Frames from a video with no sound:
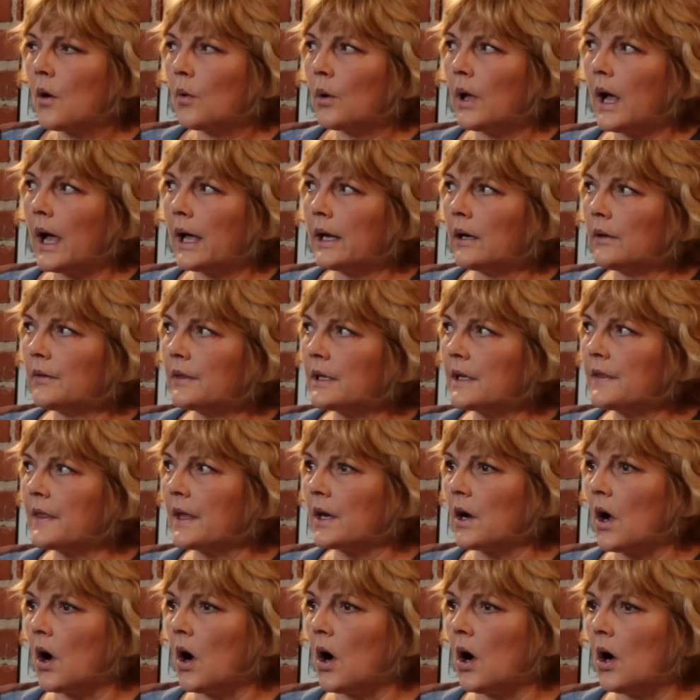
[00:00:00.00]
Well, I don't think
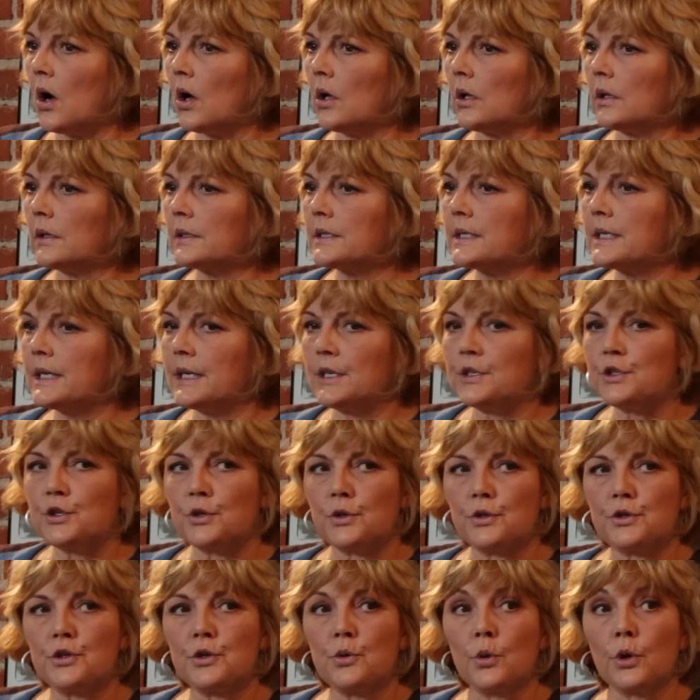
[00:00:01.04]
that all
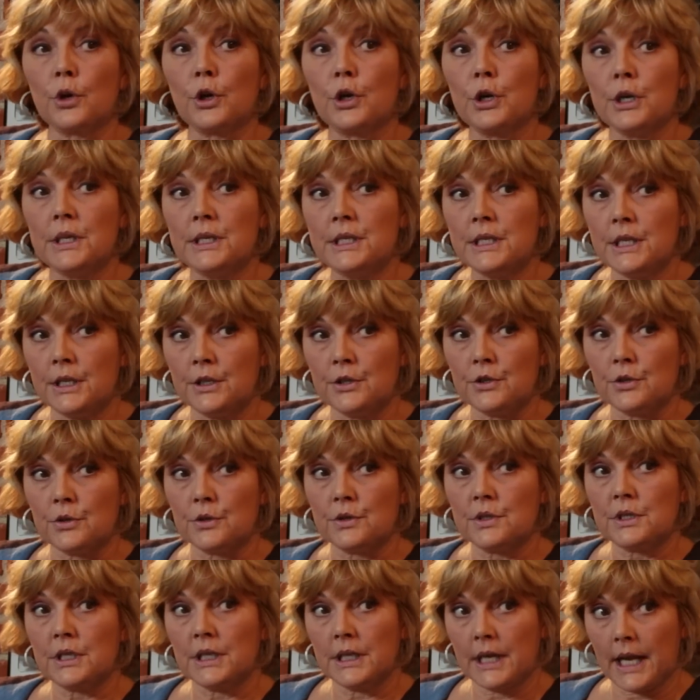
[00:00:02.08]
teachers who are good
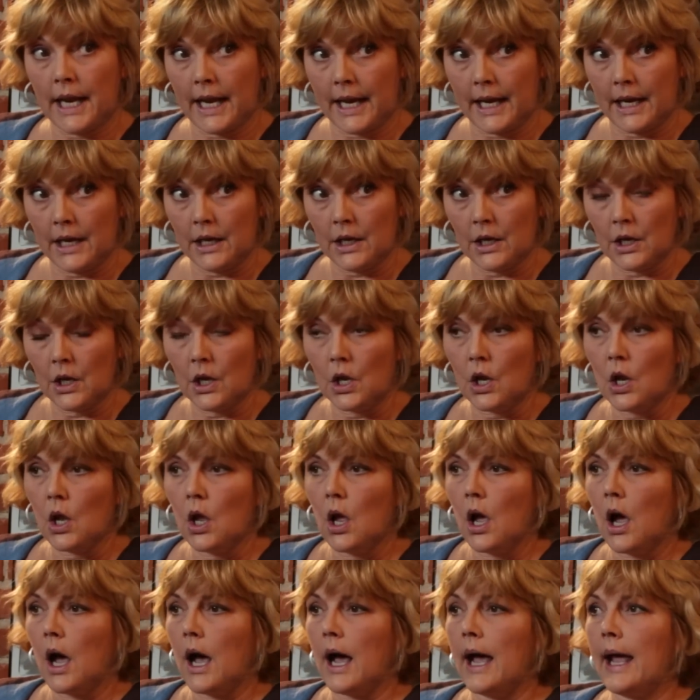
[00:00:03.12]
teachers today
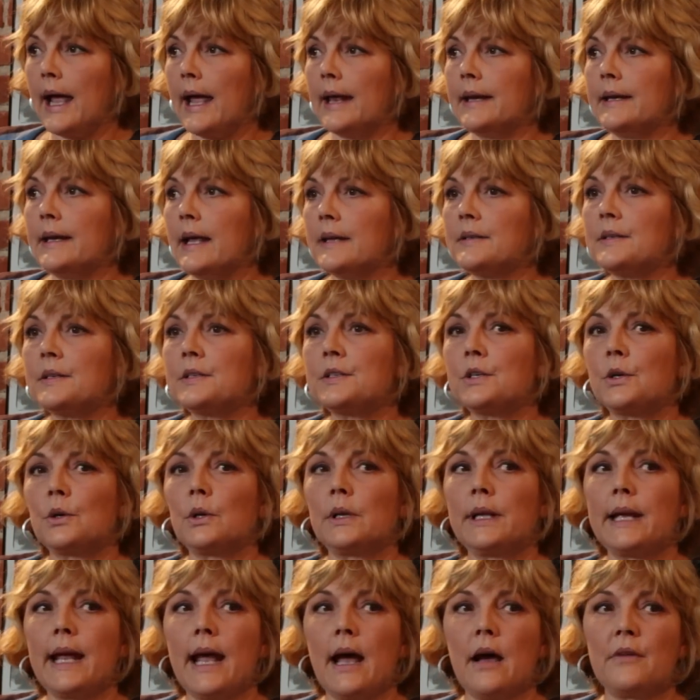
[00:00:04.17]

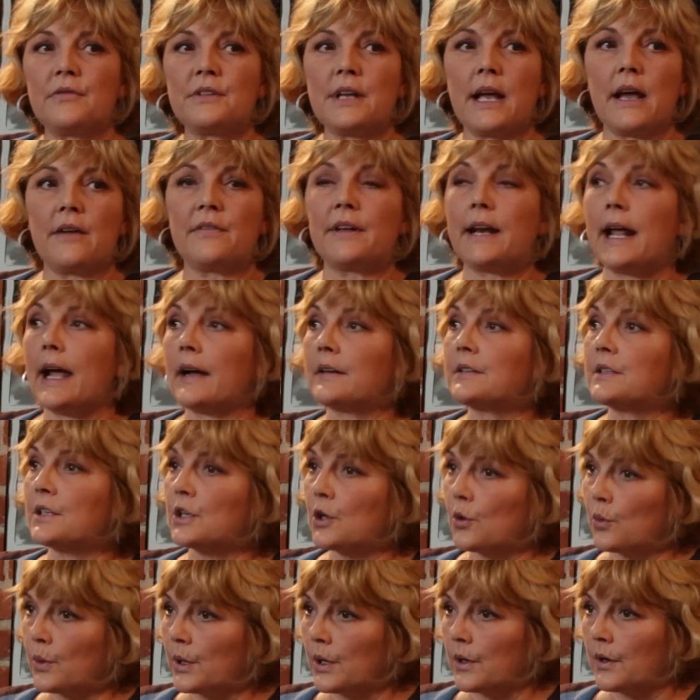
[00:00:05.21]
necessarily have to have an
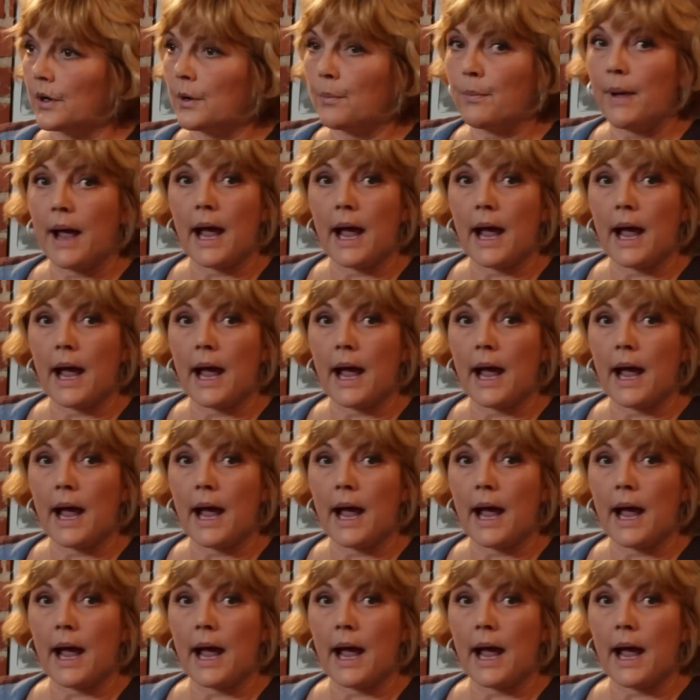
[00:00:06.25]
acting career to